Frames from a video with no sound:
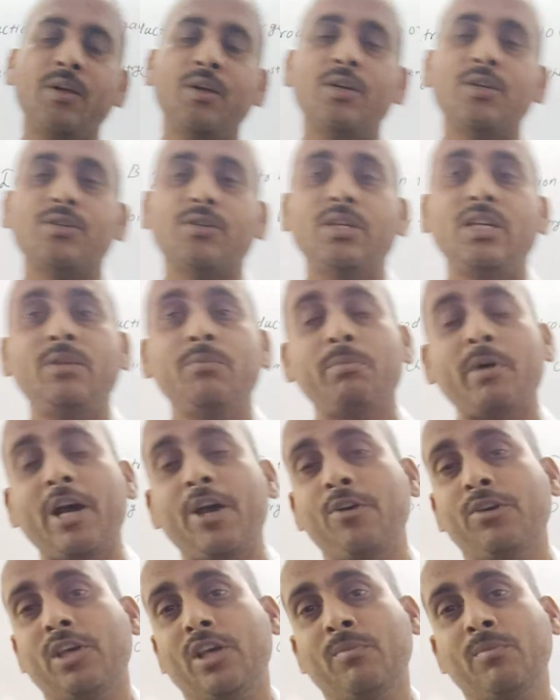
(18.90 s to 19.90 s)
So, in
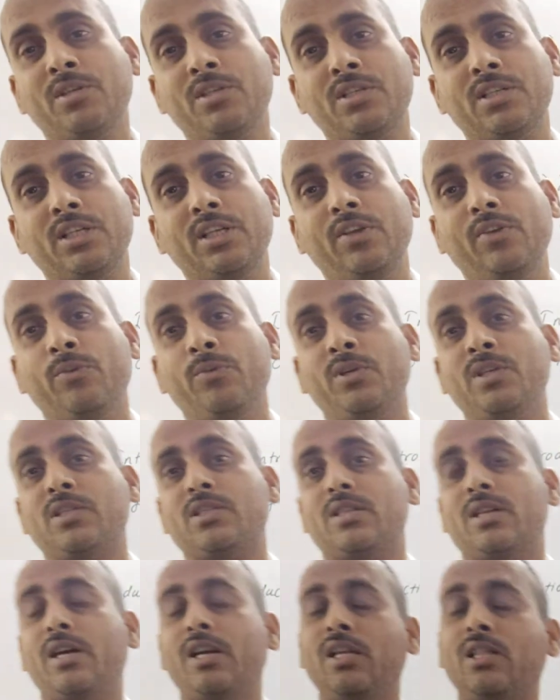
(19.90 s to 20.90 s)
biochemistry, we
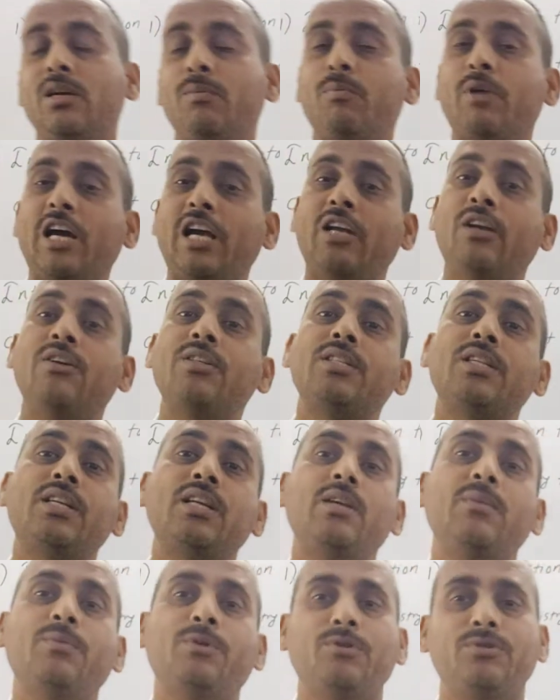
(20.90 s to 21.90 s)
study the
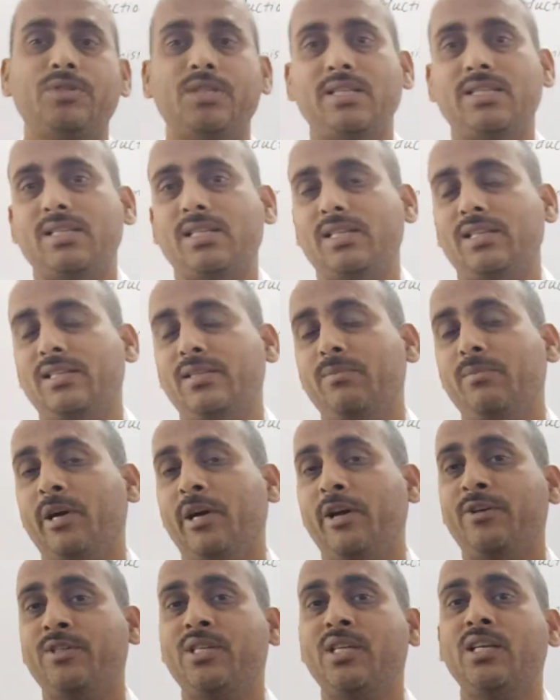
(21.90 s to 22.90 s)
biological processes
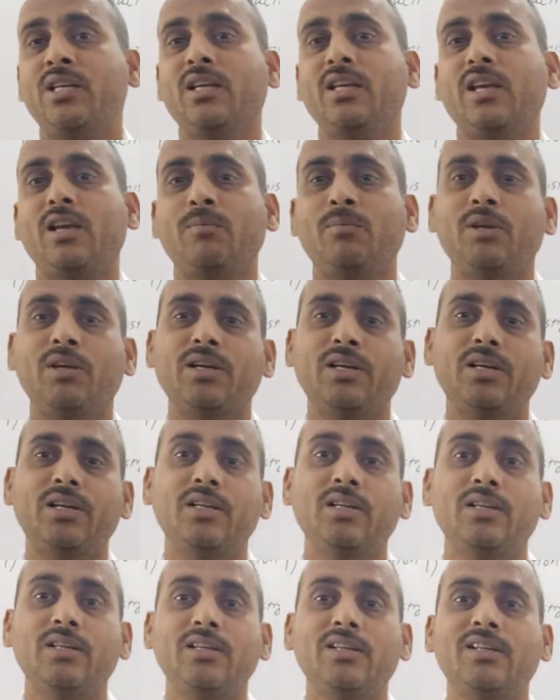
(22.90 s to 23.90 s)
by using chemical
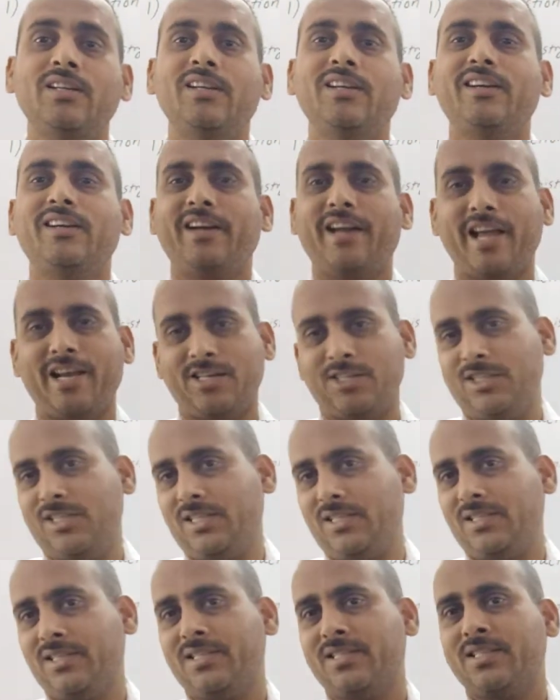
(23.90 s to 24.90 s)

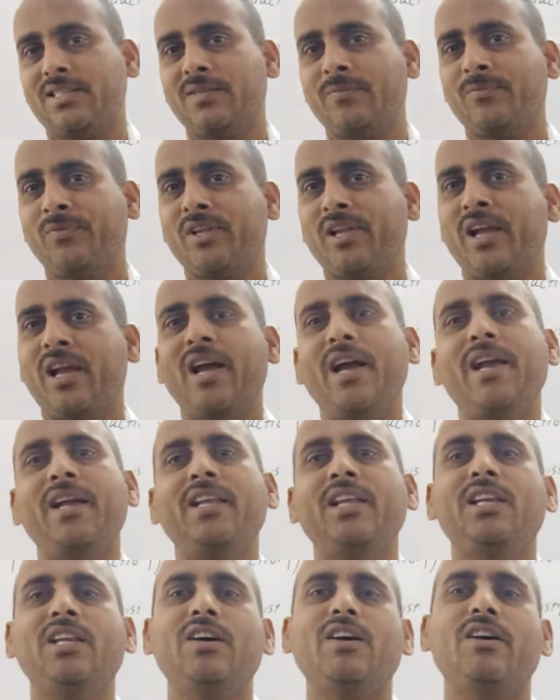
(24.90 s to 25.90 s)
reactions, and
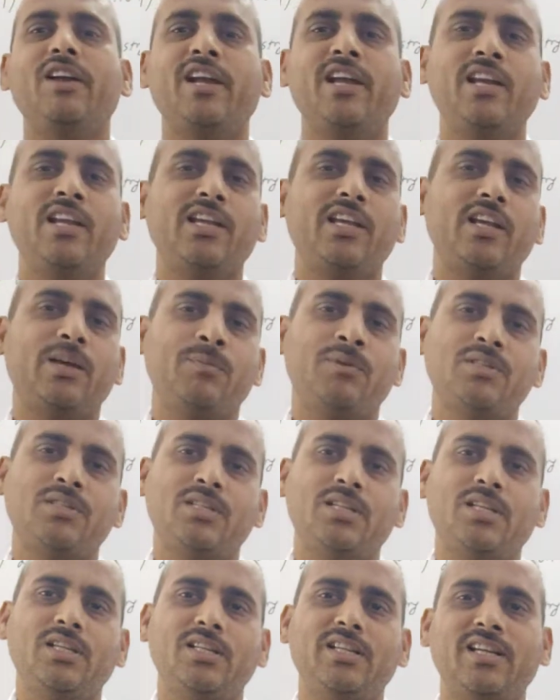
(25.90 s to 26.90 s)
in organic
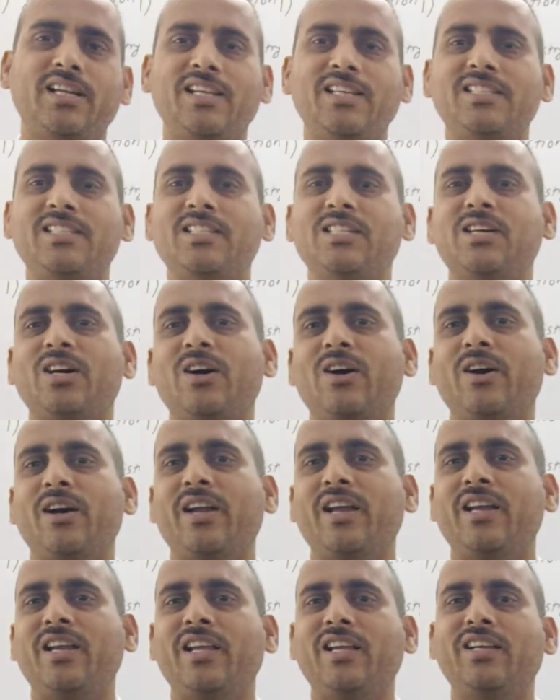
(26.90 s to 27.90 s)
chemistry, there is a
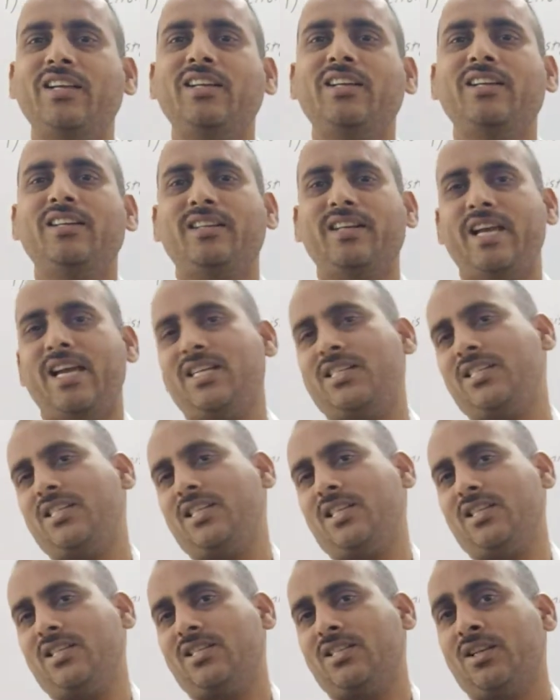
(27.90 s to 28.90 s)
organic
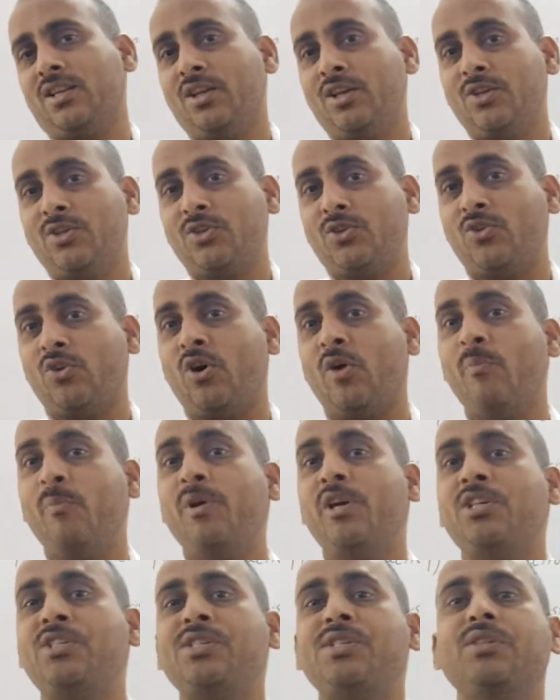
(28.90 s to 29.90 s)
reactions. So,
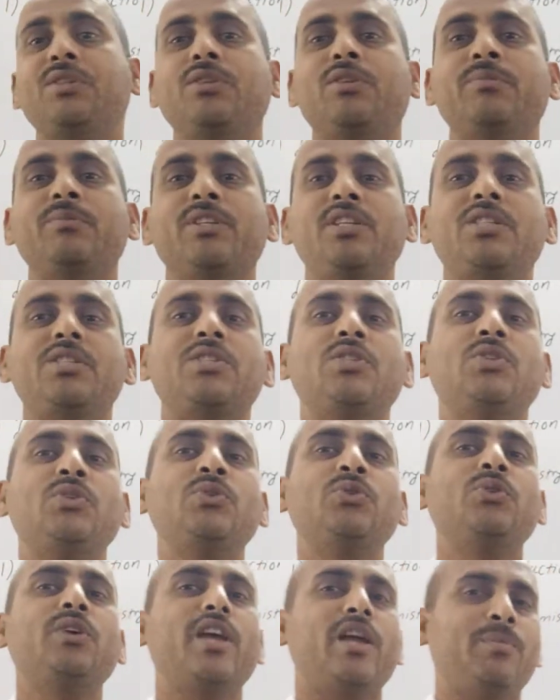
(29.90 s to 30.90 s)
combination of these
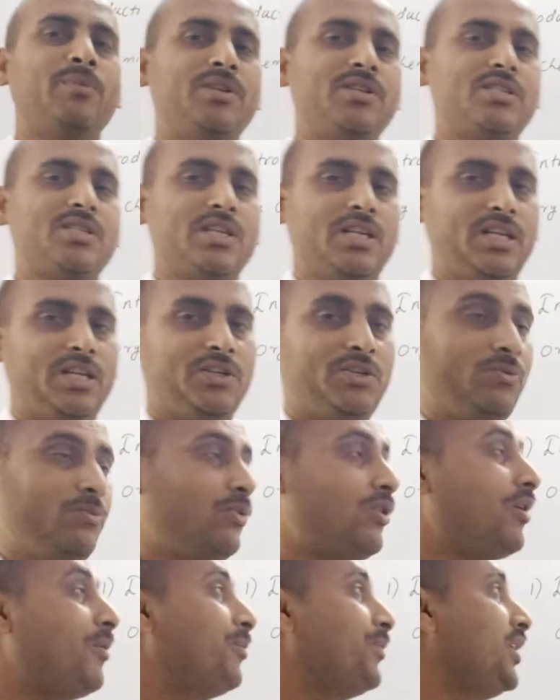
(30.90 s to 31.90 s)
two chemistry to
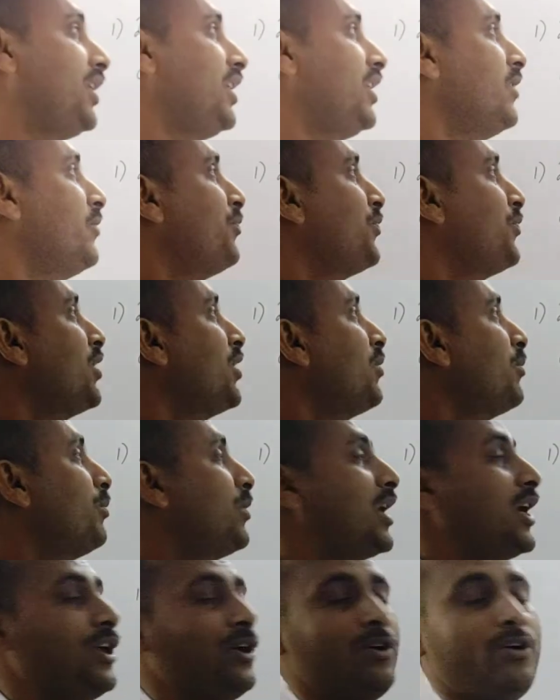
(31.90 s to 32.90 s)
form the
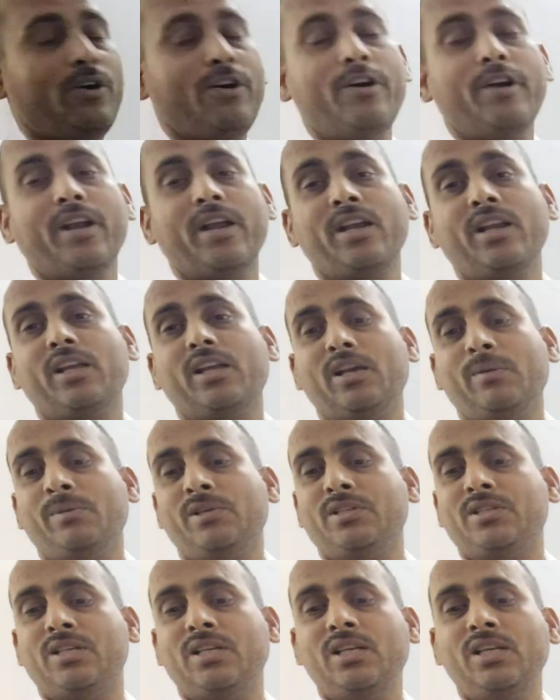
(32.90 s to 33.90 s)
bioorganic
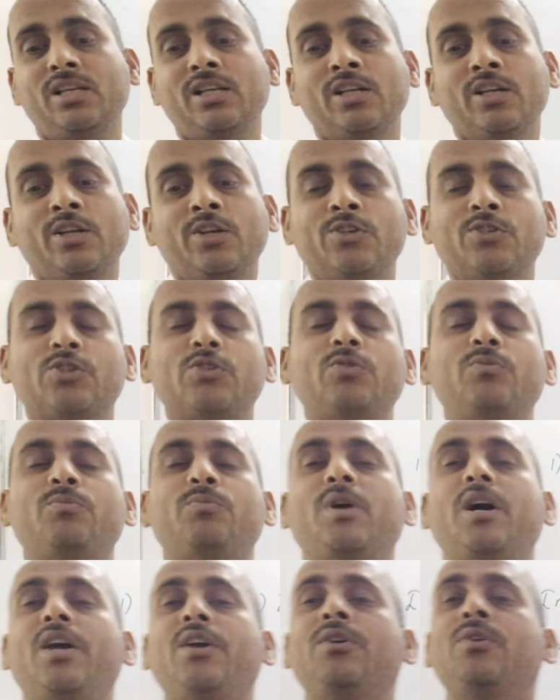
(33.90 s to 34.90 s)
chemistry. So,
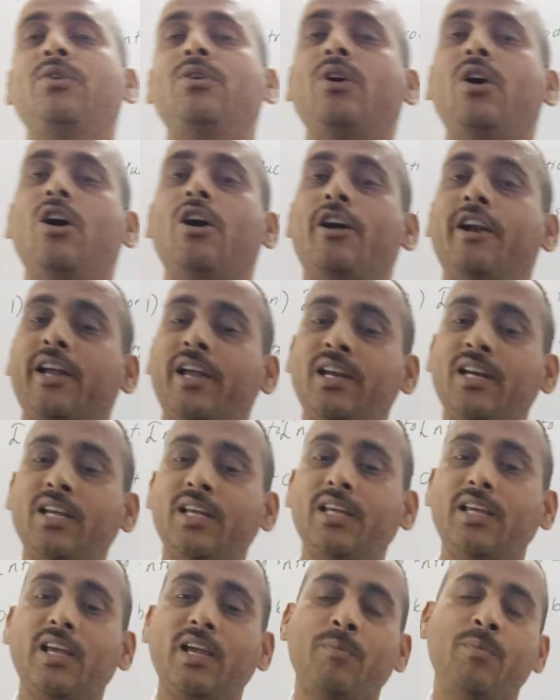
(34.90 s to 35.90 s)

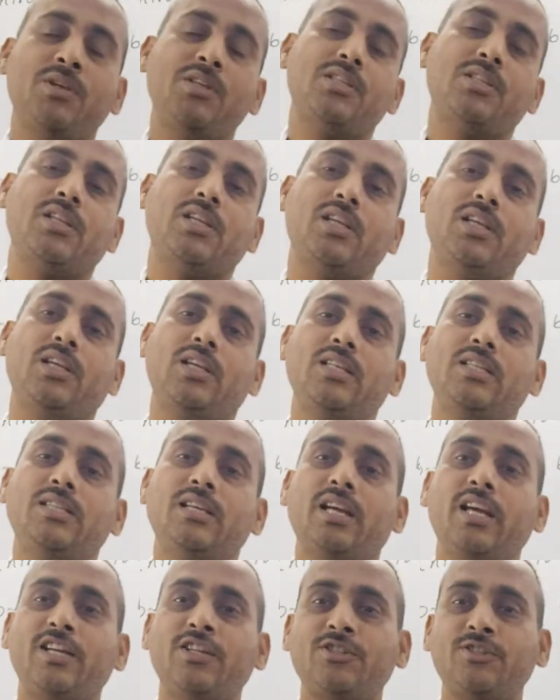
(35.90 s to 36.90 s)
bioorganic chemistry is
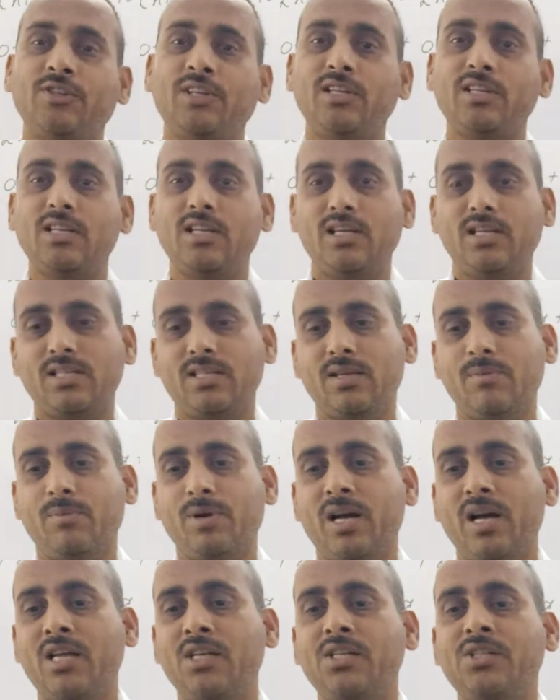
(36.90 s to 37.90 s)
the
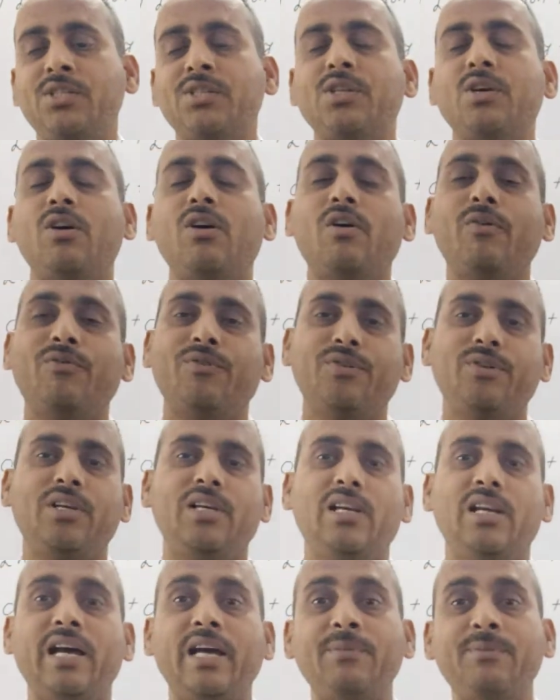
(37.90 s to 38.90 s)
branch of
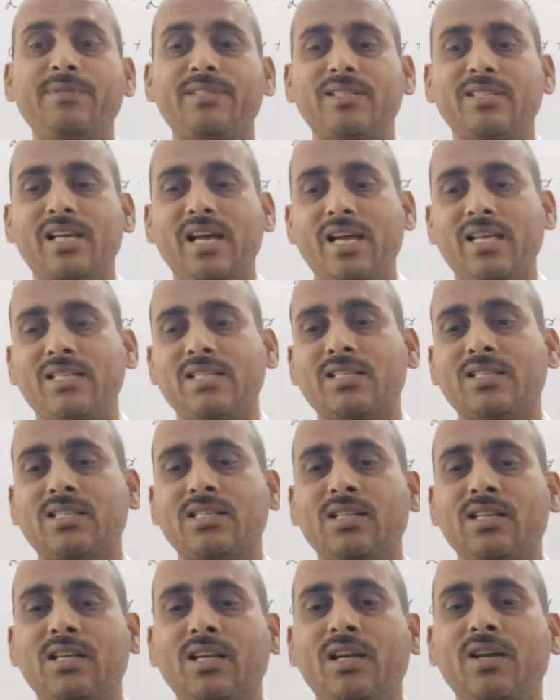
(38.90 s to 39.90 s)
life
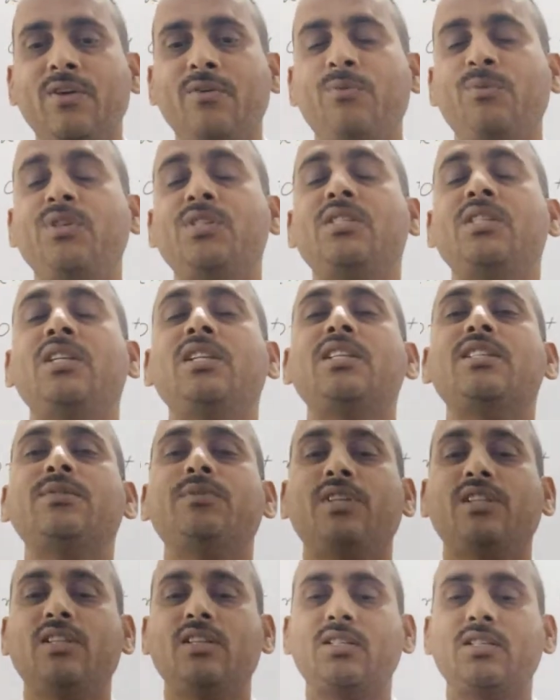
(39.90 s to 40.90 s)
science which deals
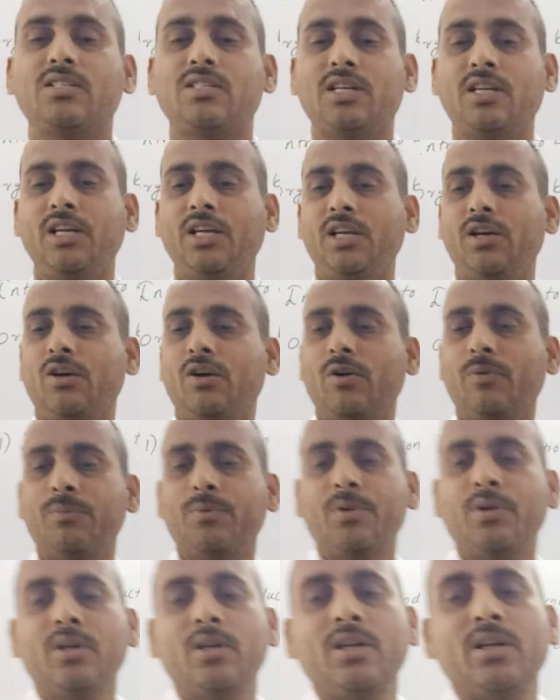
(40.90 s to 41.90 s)
with study of
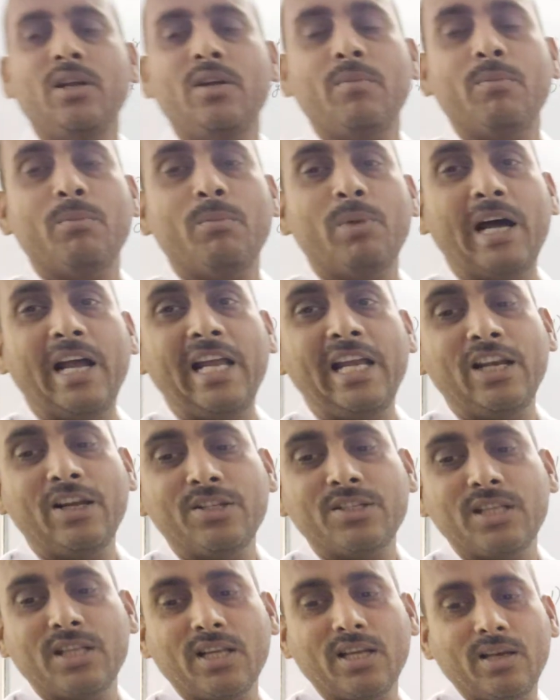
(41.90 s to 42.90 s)

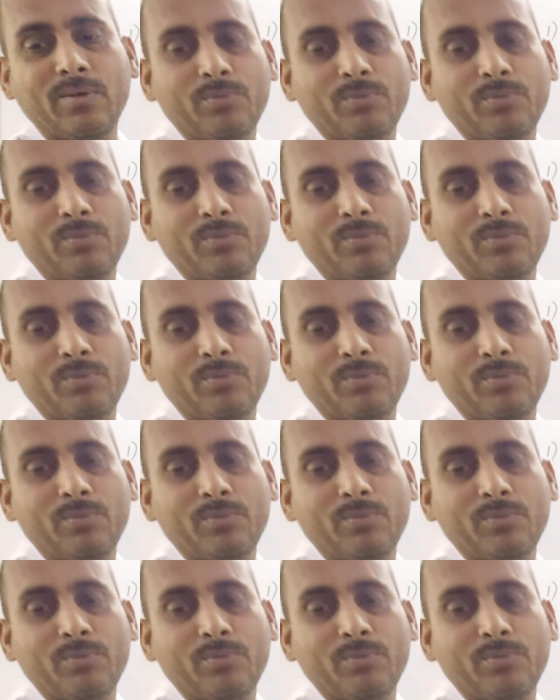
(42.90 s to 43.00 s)
biological